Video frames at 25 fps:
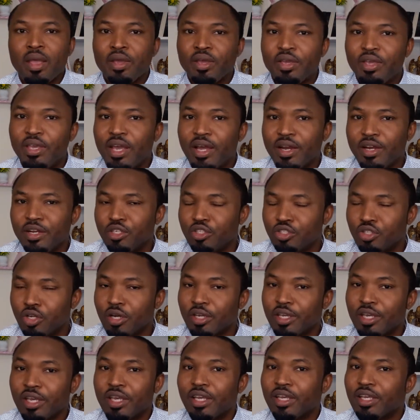Here in
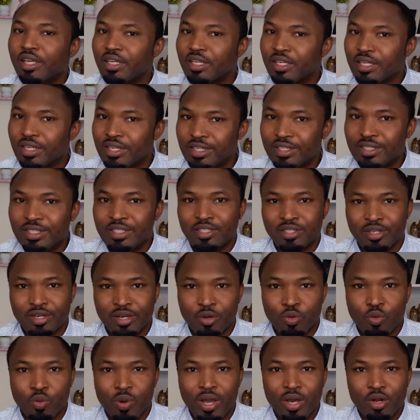Turkey, it is
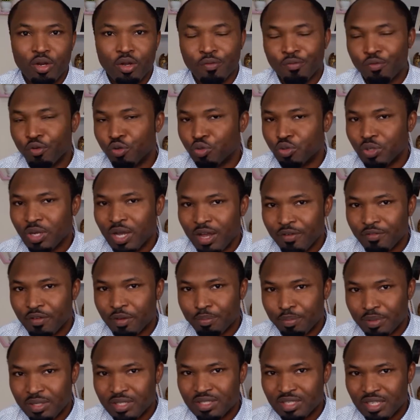required of you to have a
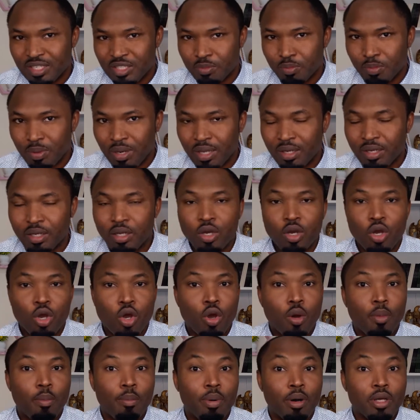business plan,
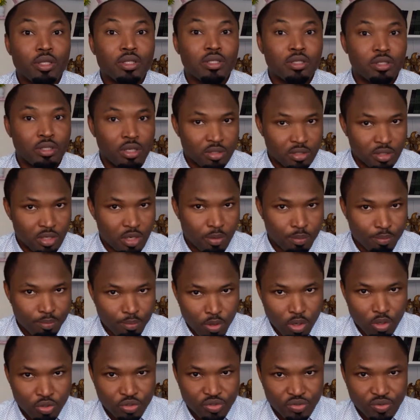but not
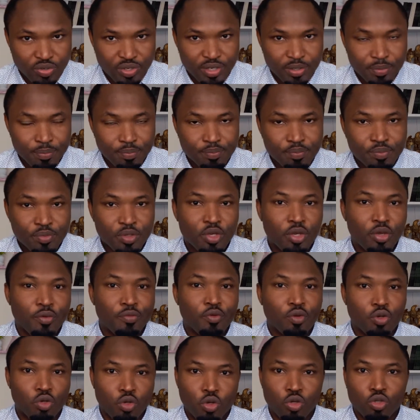compulsory.
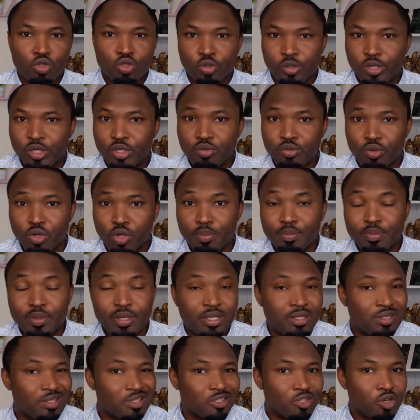If you go to Europe,
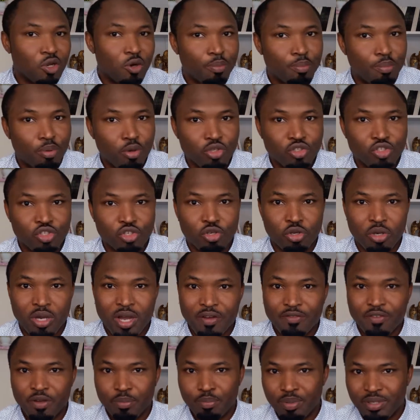it is compulsory you
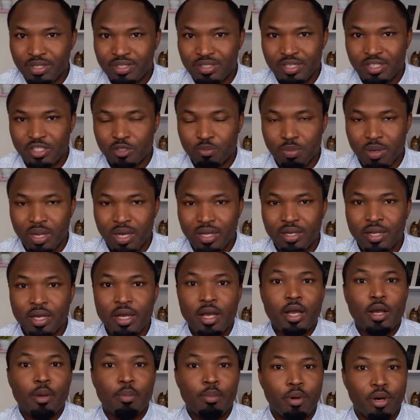have a business plan,
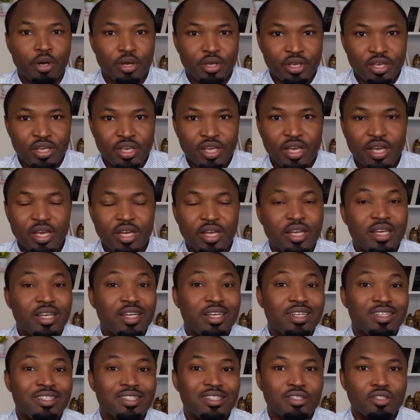but here
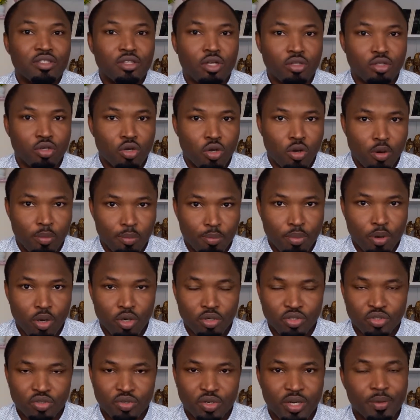it is not
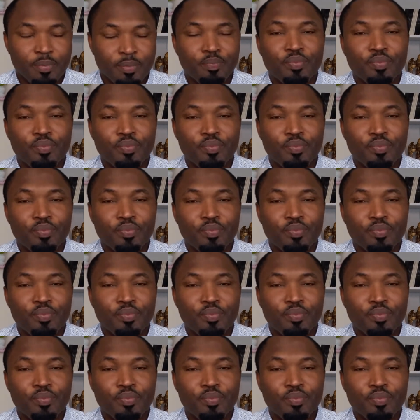compulsory.